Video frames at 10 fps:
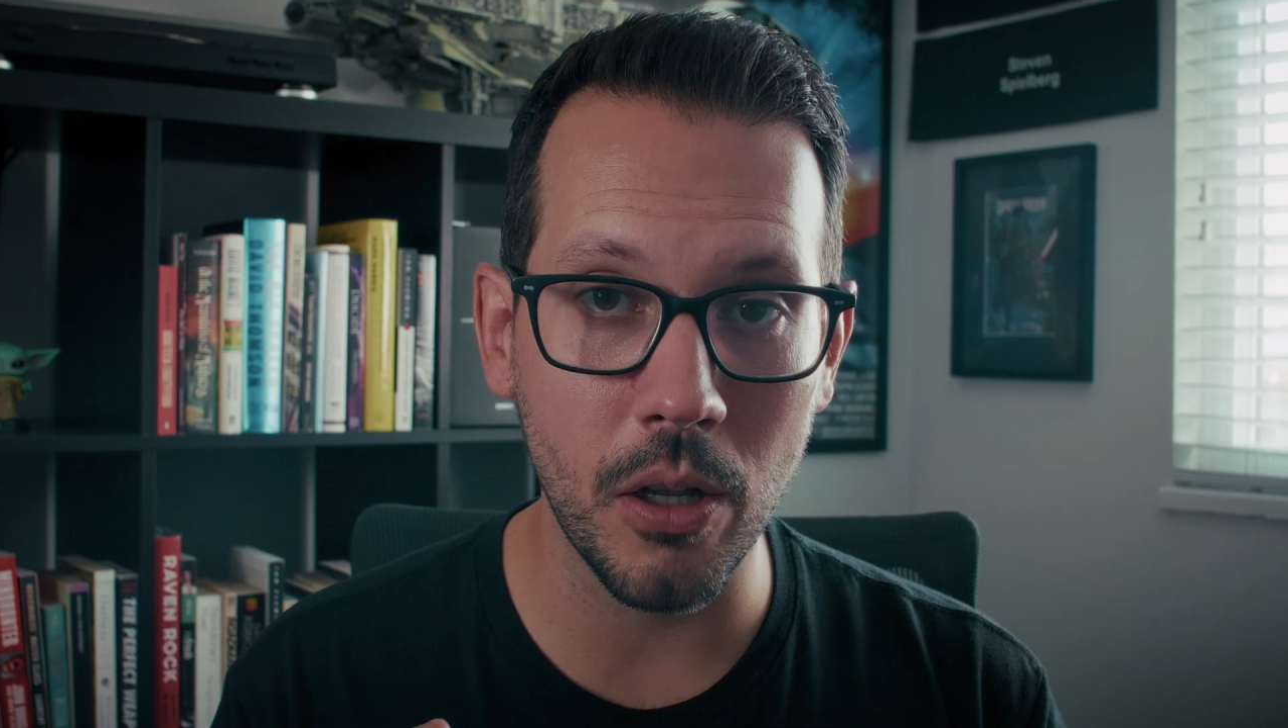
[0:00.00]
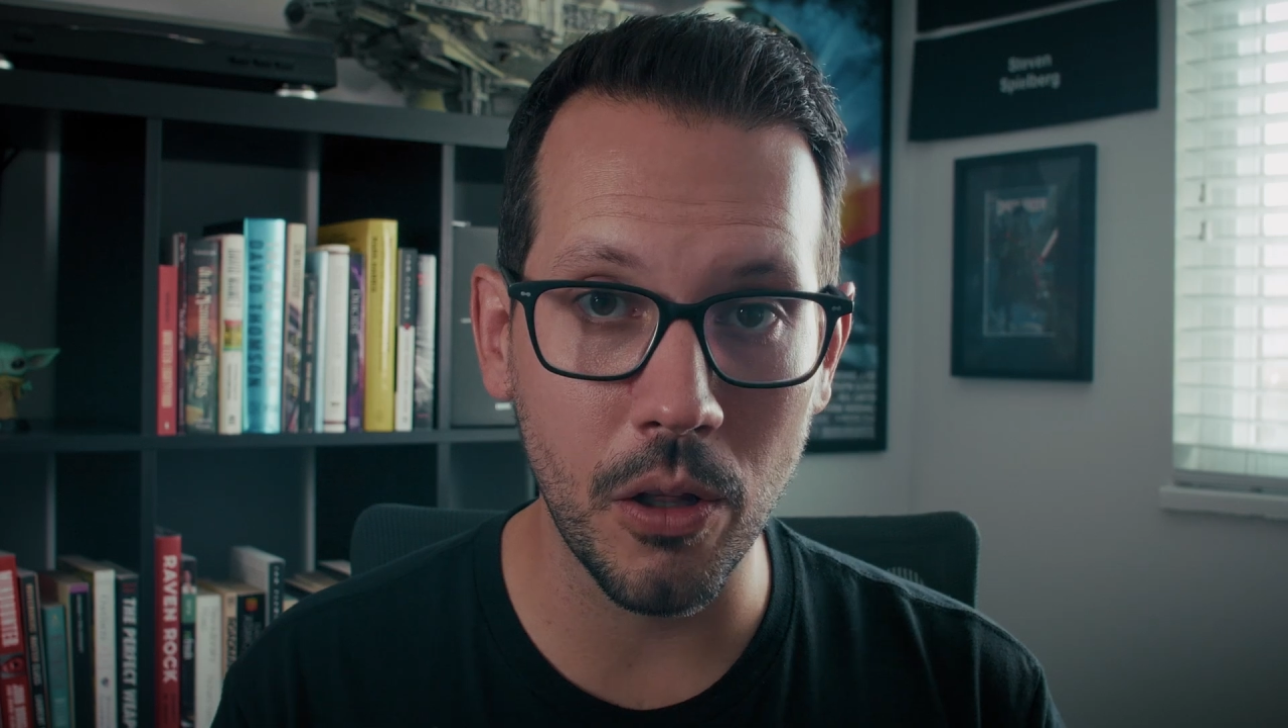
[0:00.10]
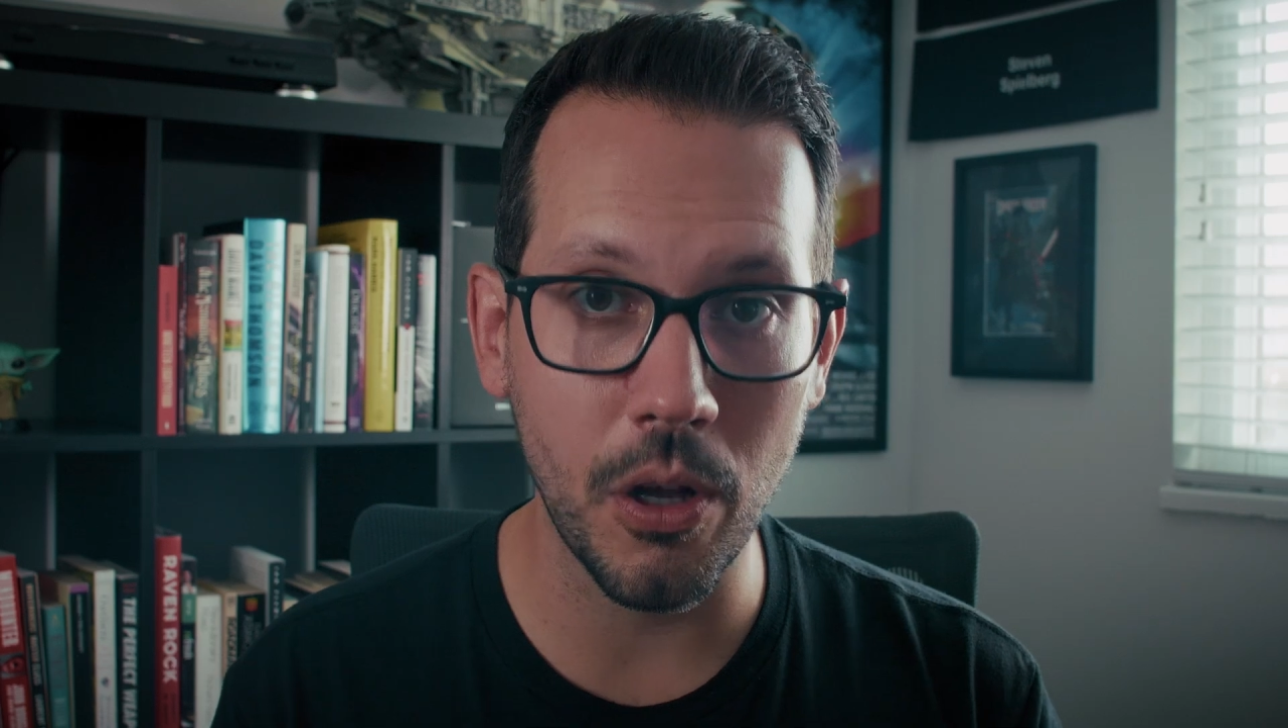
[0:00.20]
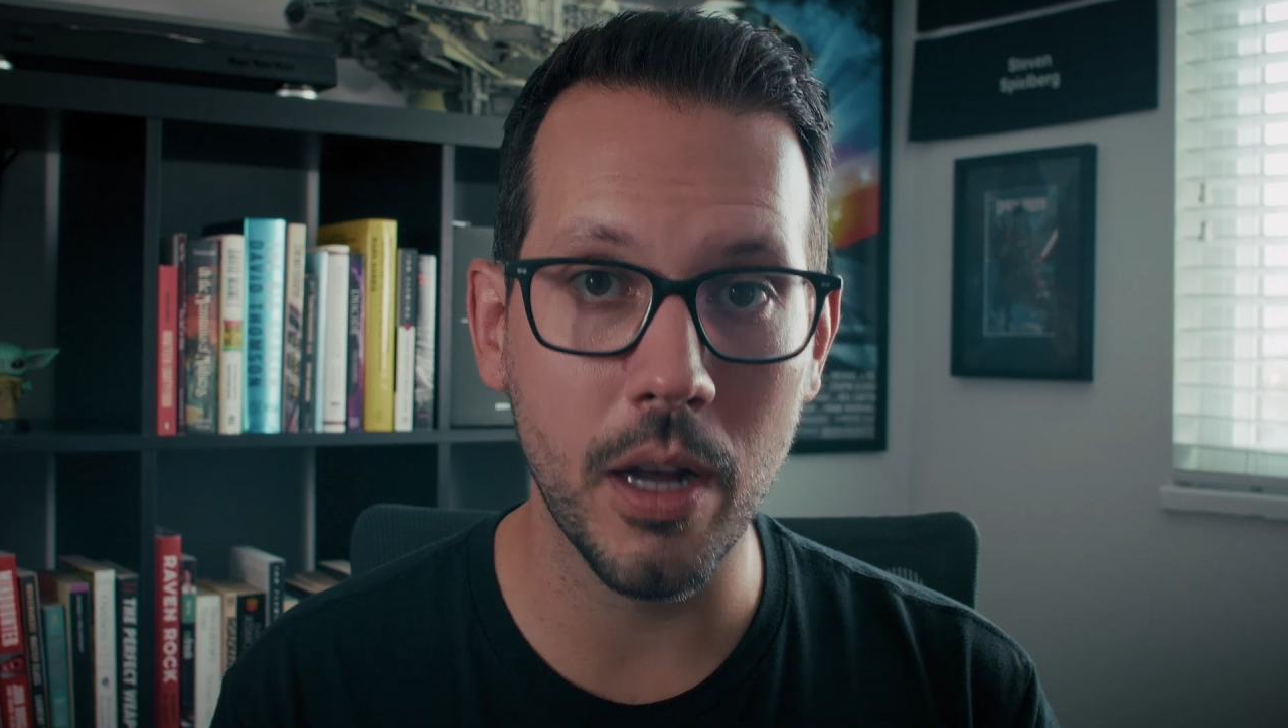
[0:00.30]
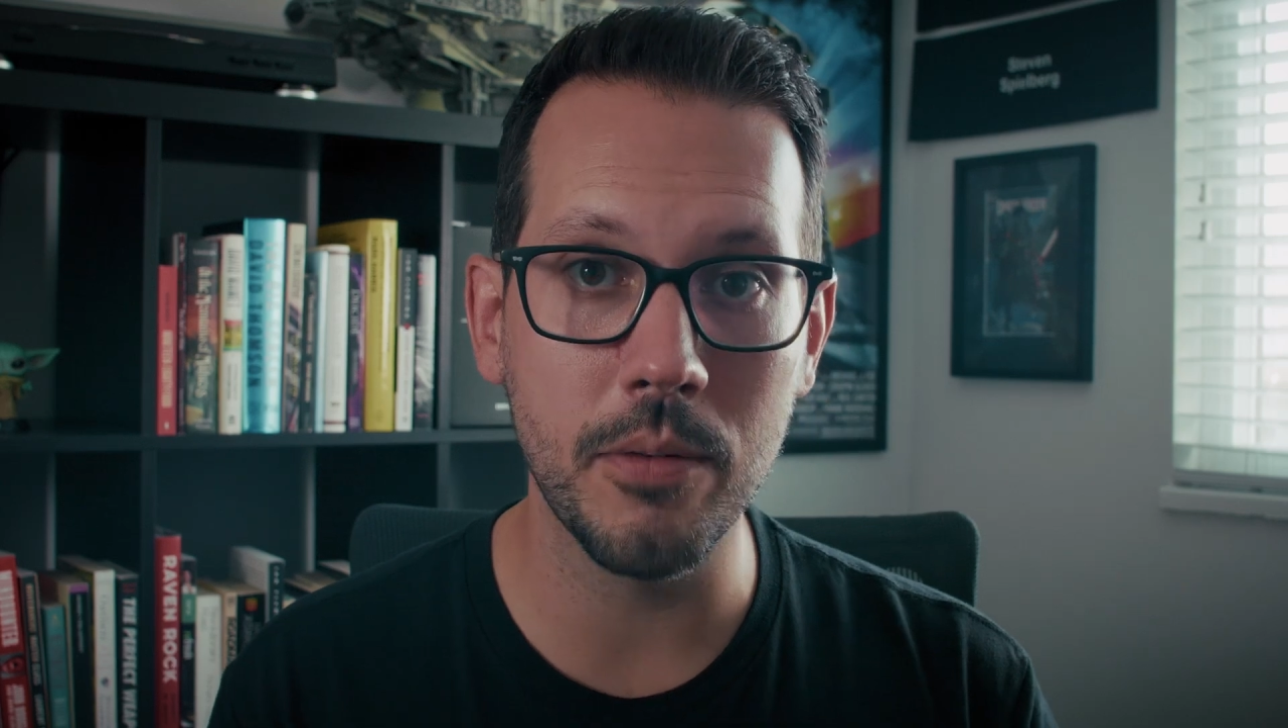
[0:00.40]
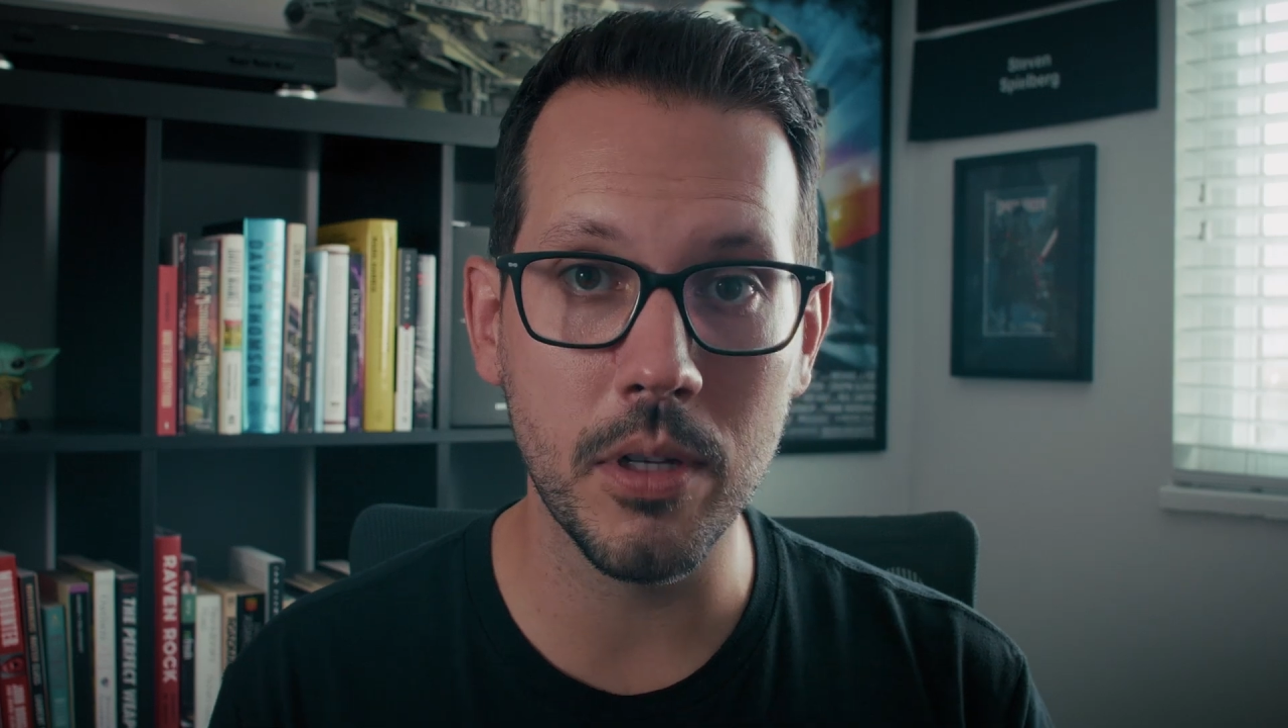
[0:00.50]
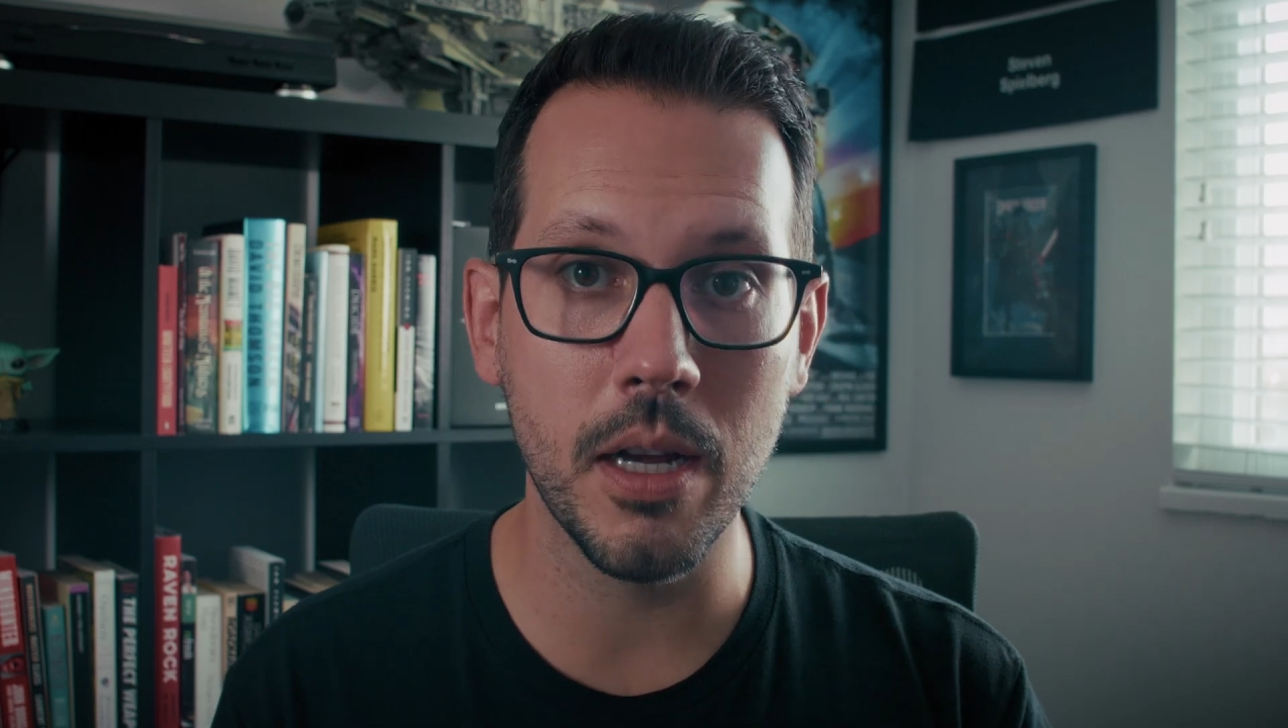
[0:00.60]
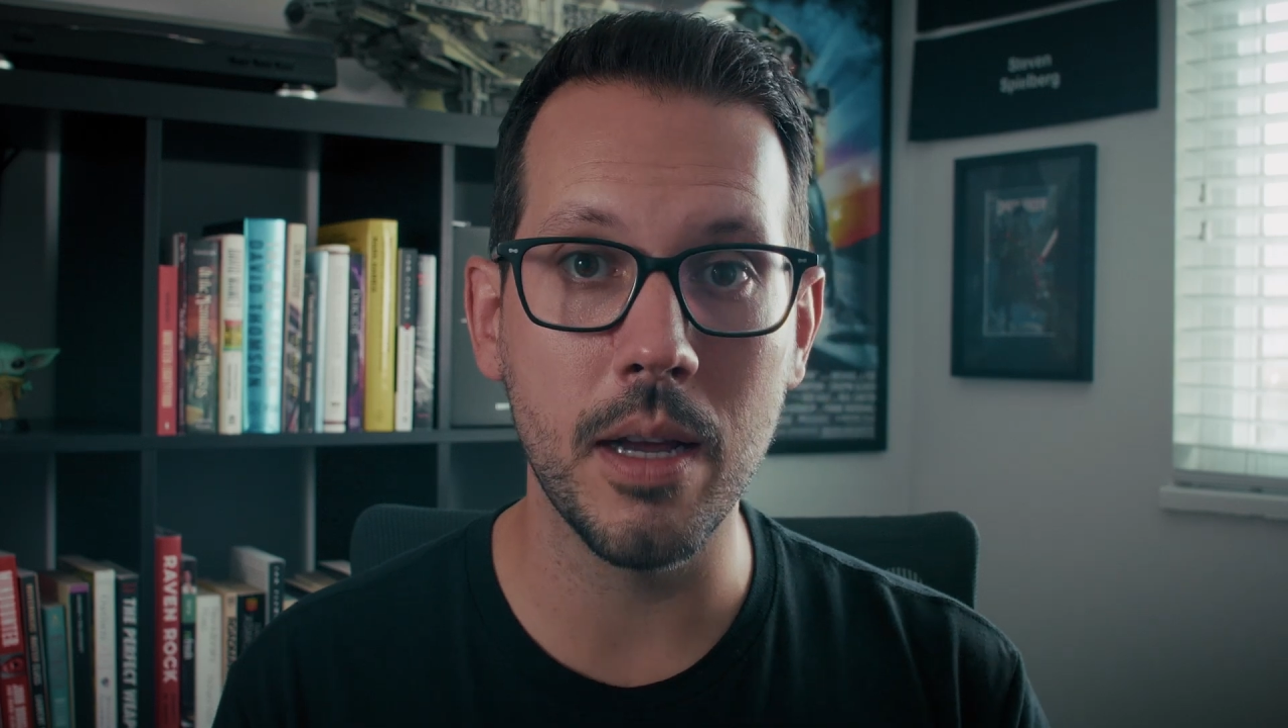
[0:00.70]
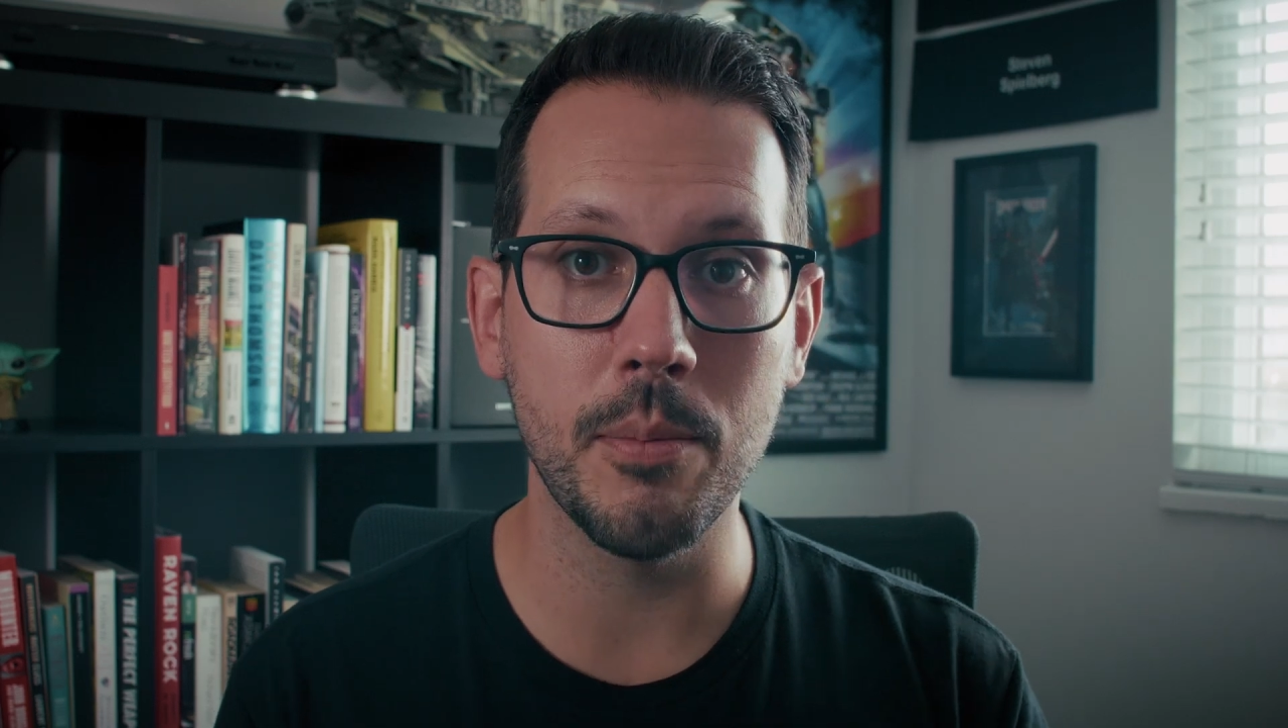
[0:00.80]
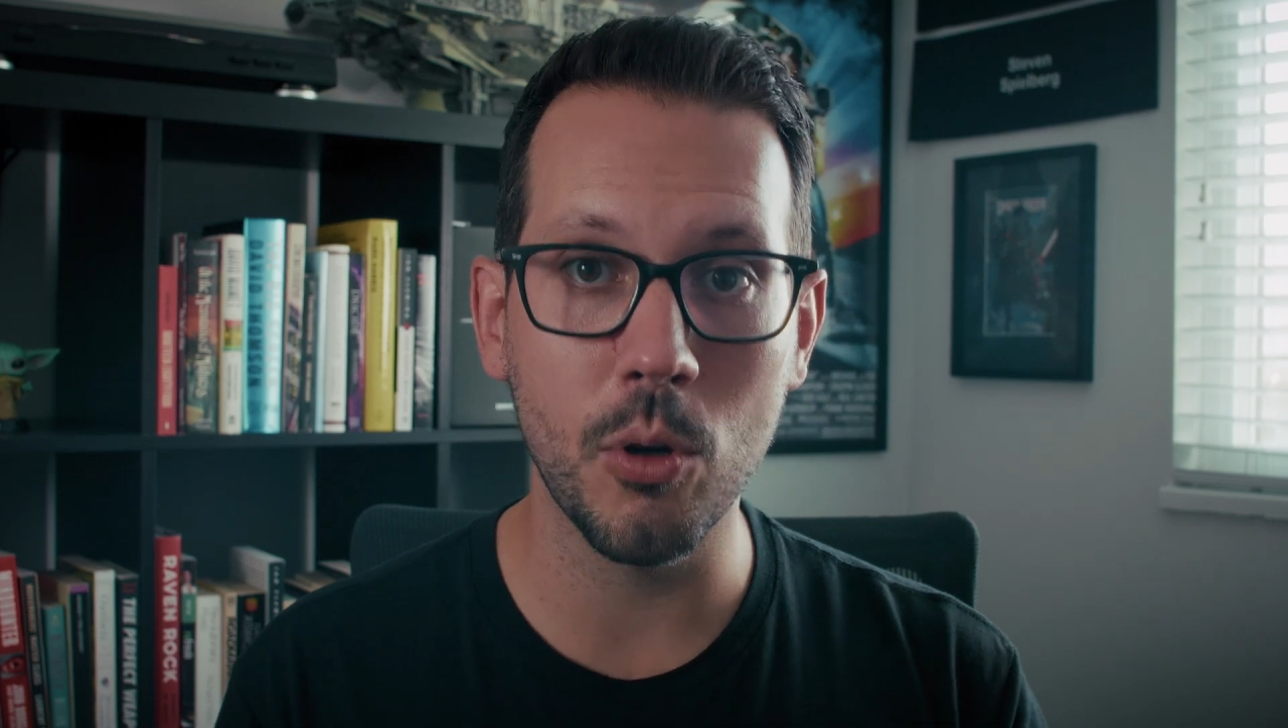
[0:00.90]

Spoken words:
lot of time